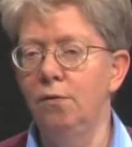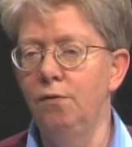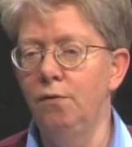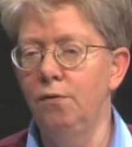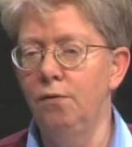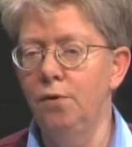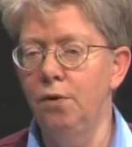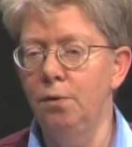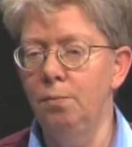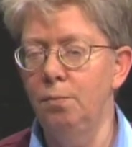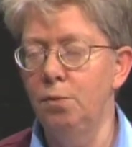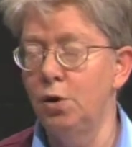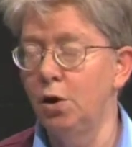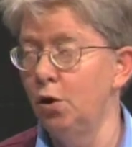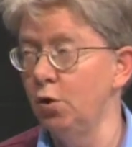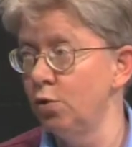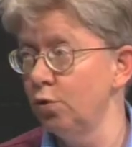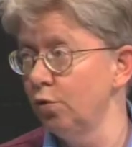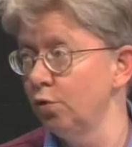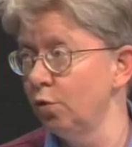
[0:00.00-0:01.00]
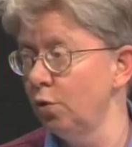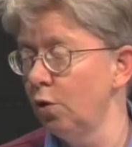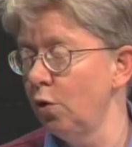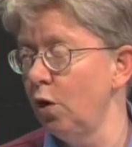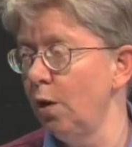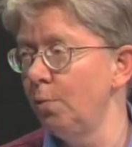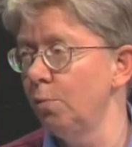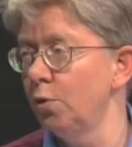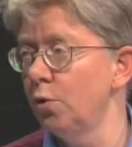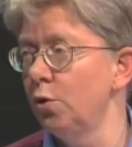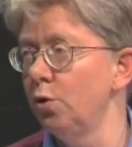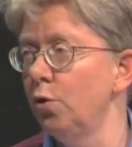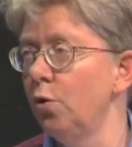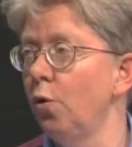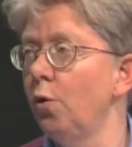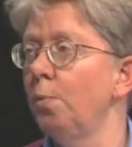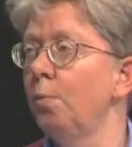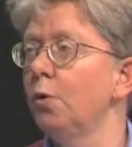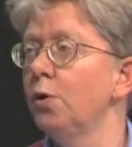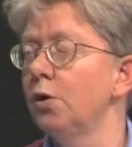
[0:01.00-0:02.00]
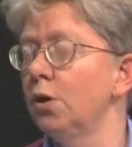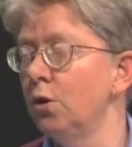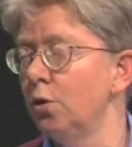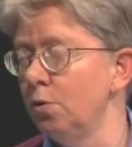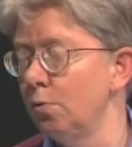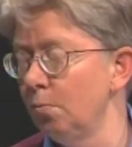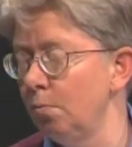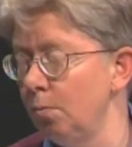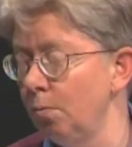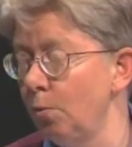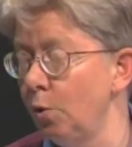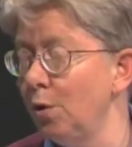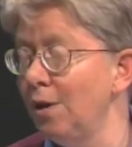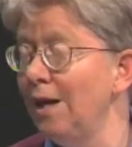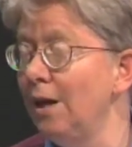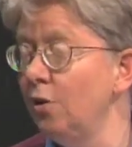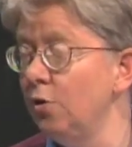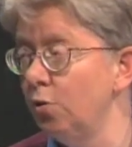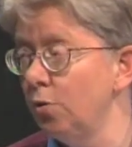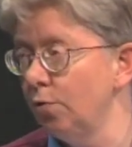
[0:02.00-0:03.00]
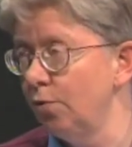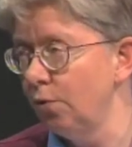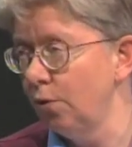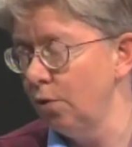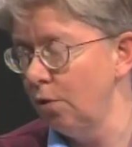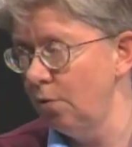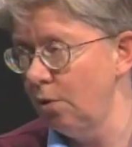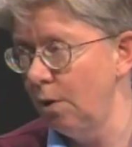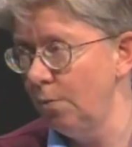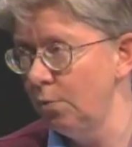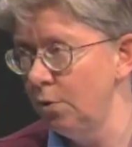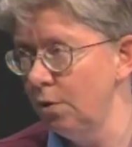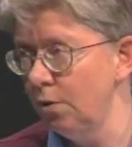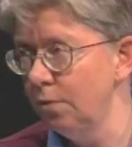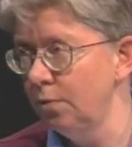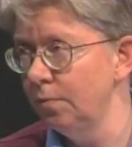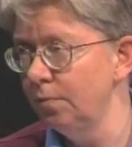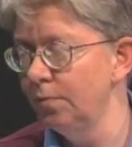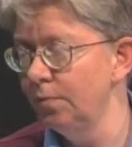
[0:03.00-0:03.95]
of the potential for corruption or potential for corruption.